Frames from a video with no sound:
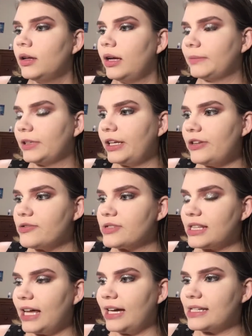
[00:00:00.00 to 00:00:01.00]
I'm gonna
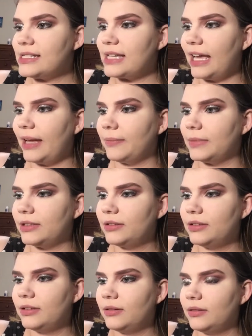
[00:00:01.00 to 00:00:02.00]
use that same
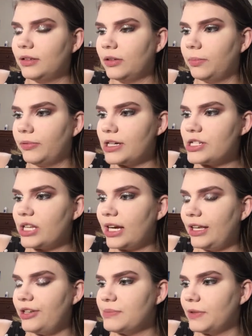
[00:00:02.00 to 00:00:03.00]
little brush that I
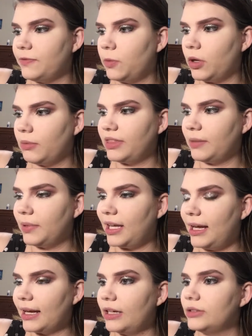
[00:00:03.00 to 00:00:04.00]
used before with the
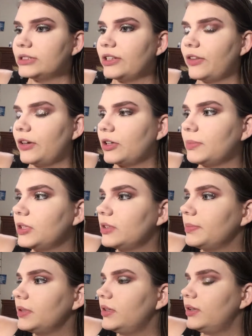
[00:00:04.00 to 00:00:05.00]
black and also the dark
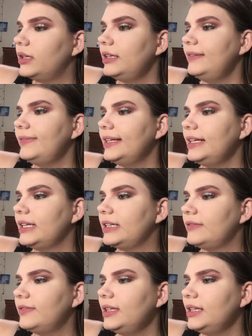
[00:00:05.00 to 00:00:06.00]
purple, if I
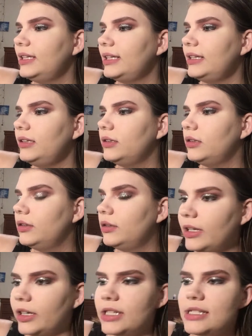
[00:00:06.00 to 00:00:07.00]
can find it.
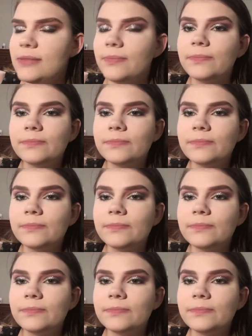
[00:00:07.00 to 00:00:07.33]
Here it is.